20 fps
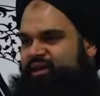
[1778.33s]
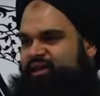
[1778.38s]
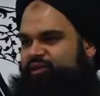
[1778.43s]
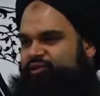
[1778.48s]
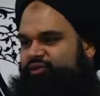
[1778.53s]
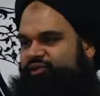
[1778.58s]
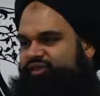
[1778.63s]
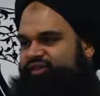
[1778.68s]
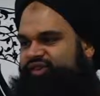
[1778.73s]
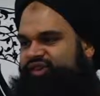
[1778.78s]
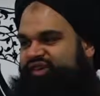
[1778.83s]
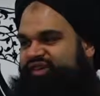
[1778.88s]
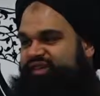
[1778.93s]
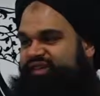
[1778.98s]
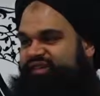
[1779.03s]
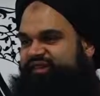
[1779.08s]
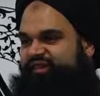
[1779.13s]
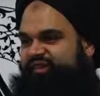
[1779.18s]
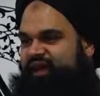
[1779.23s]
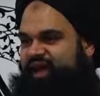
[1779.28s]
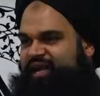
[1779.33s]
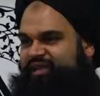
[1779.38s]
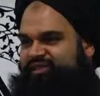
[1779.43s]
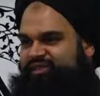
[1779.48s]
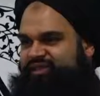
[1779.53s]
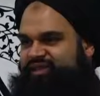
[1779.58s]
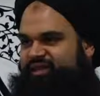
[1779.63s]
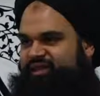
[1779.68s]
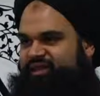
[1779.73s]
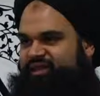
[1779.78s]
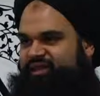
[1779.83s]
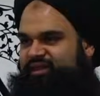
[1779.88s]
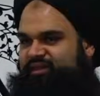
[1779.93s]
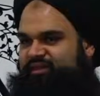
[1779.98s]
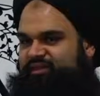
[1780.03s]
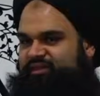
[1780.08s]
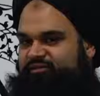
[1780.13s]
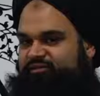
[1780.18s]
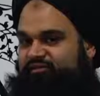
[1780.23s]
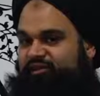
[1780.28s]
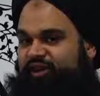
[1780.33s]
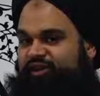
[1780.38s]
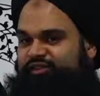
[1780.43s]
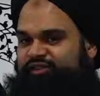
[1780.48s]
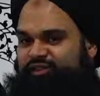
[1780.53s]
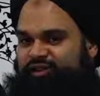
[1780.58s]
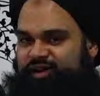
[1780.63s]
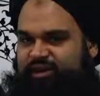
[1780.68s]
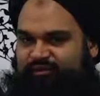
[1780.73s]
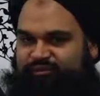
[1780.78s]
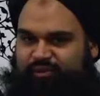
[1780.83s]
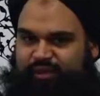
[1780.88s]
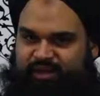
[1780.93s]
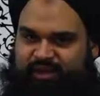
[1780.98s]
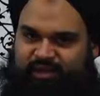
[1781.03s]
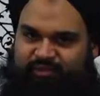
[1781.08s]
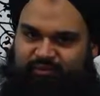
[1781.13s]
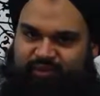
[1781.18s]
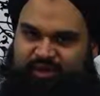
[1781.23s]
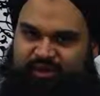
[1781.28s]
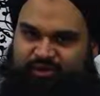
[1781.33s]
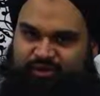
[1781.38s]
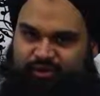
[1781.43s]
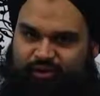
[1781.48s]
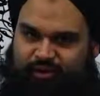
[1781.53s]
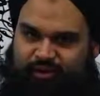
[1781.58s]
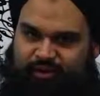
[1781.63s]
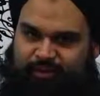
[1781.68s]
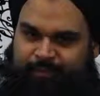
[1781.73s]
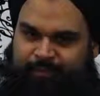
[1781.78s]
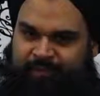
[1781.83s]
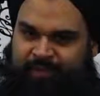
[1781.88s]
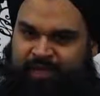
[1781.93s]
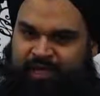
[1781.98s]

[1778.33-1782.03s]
in order to dislodge the falsehood of what they've been told.